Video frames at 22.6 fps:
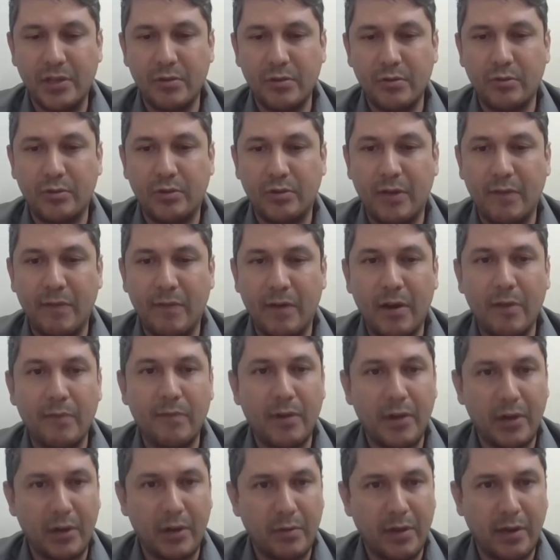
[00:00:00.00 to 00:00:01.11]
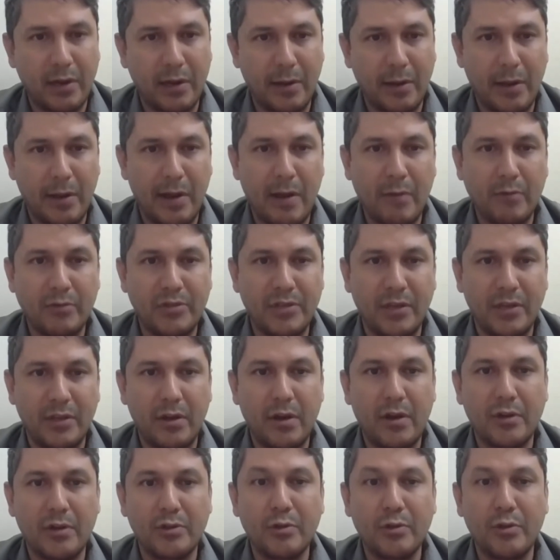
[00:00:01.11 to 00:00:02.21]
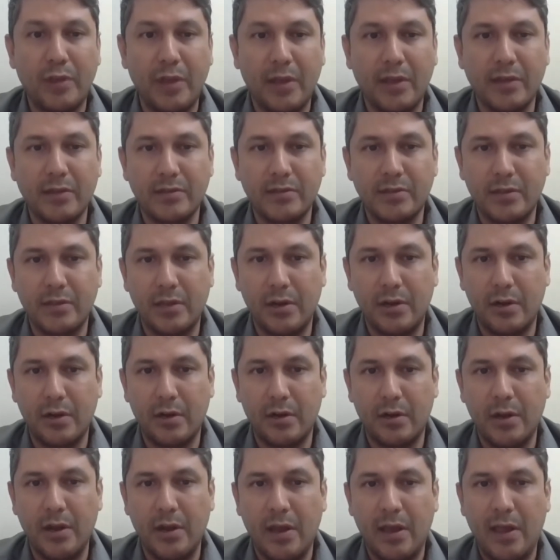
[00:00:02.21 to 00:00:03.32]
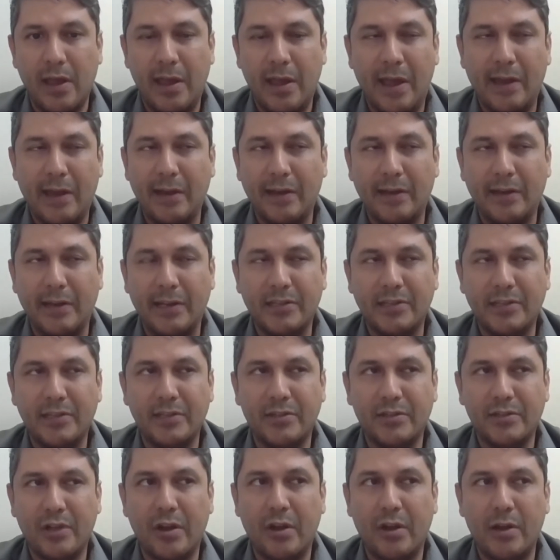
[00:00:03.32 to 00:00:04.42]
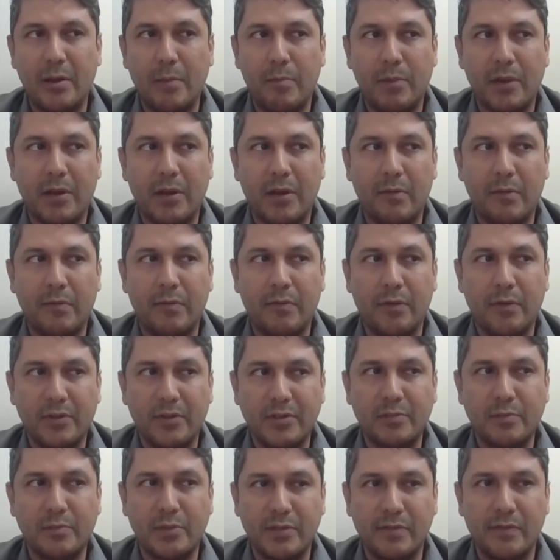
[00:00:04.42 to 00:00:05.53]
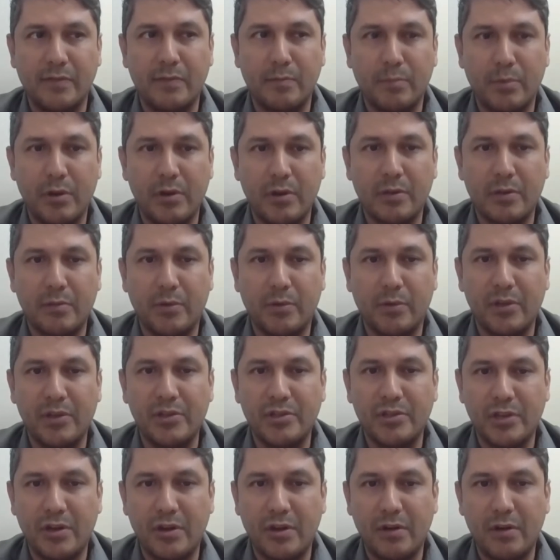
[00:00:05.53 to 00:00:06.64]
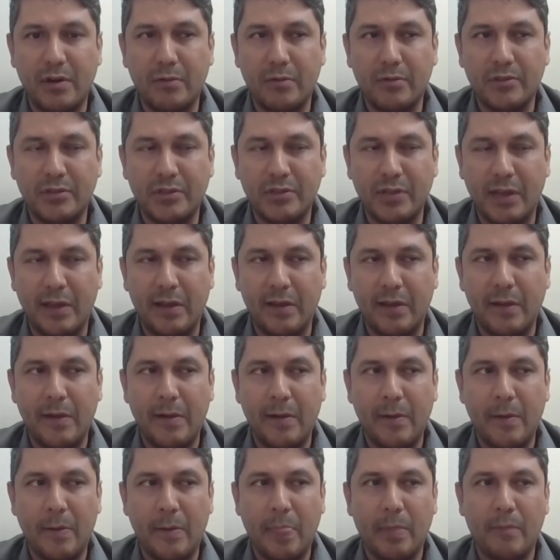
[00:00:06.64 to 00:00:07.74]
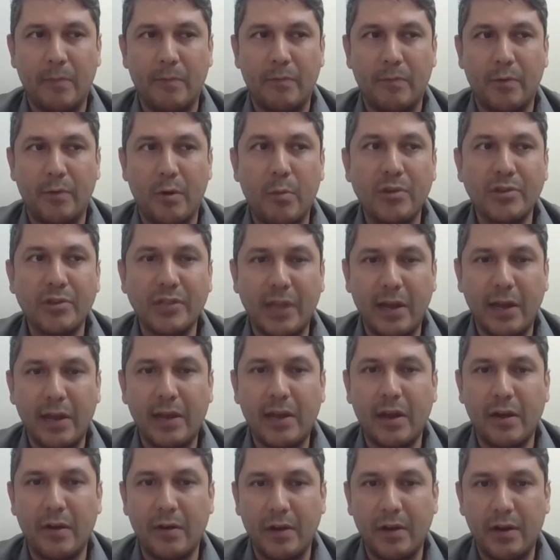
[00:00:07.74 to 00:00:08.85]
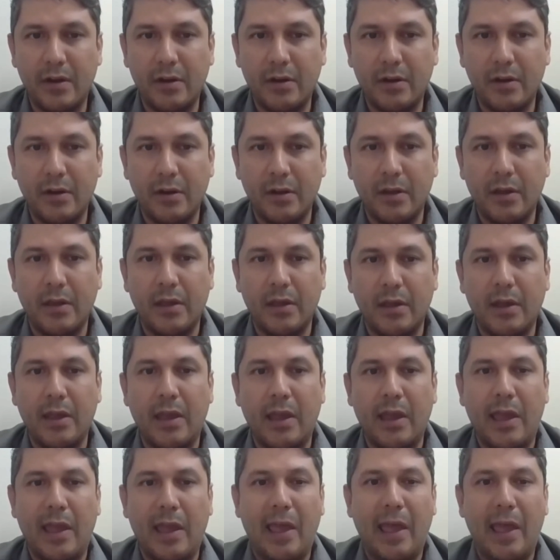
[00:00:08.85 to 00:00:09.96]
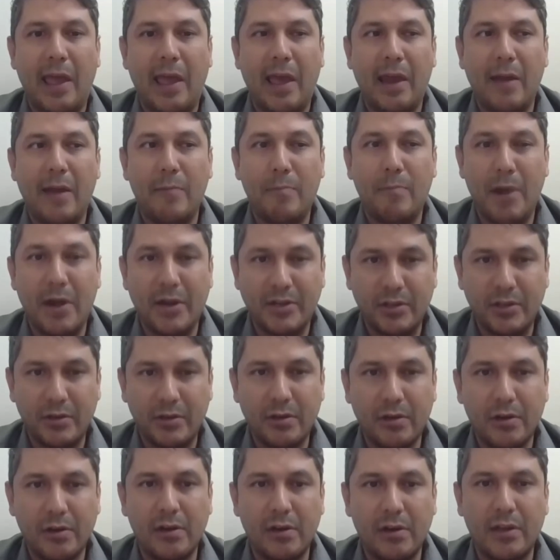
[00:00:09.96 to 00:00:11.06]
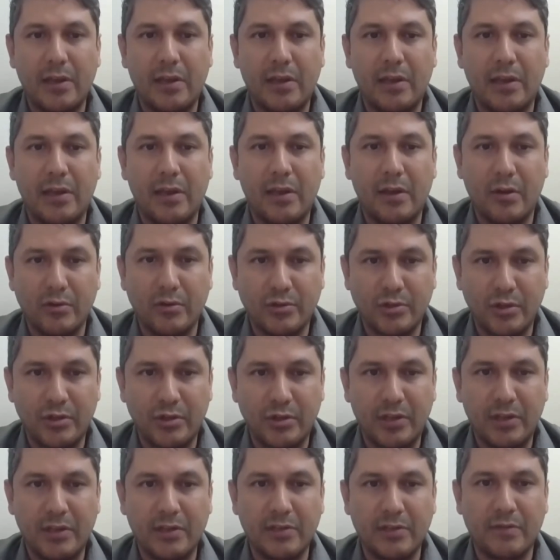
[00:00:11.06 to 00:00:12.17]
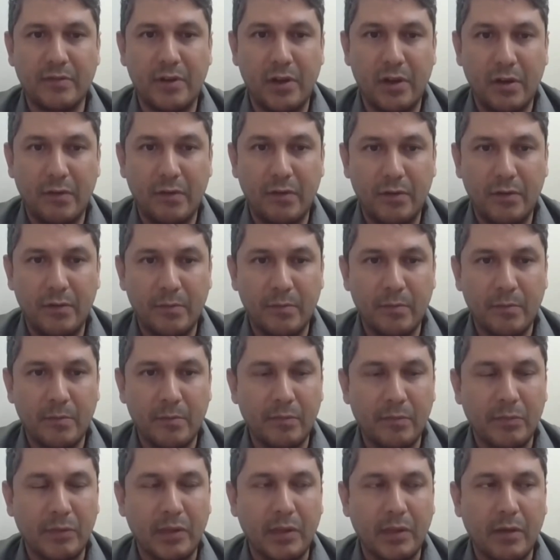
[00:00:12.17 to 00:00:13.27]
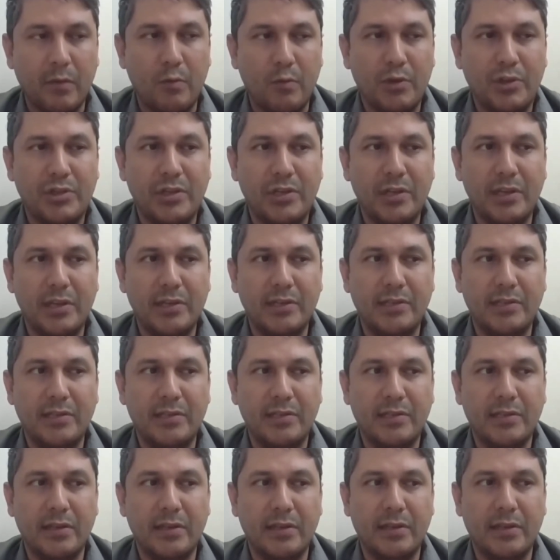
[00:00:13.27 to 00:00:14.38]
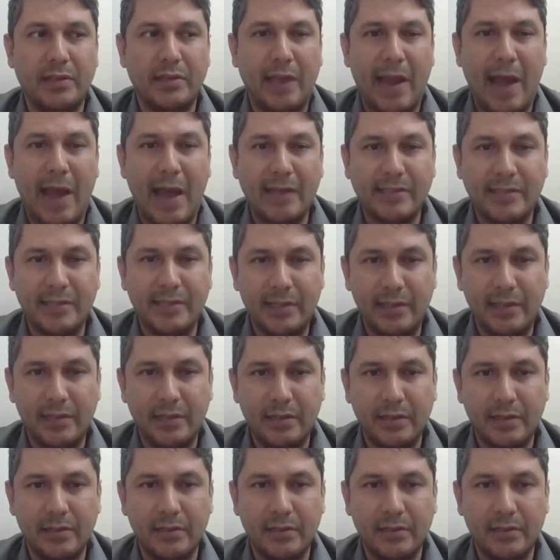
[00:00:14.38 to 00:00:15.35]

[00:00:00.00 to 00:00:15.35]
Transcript: you develop very quickly. And I would say there are two things here. And this is not only applicable for this specific project, but in general, I would say for almost any career, and particularly in consulting is very helpful, which is tenacity